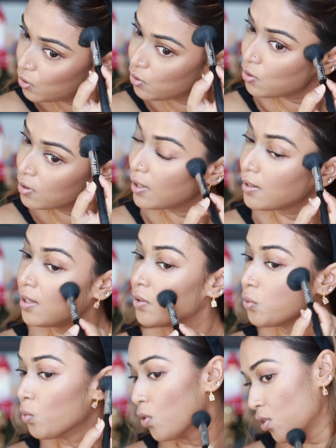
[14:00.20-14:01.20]
to get
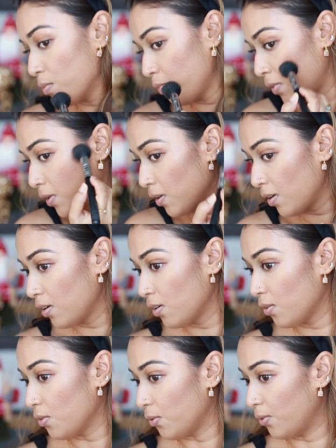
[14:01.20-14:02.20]
that warmth.
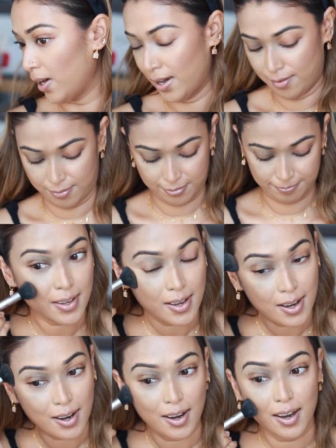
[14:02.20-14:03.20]
Wow,
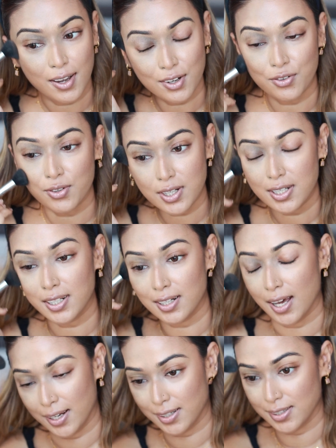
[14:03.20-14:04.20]
I really
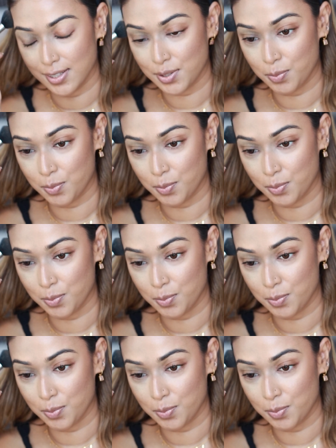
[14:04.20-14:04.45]
liked this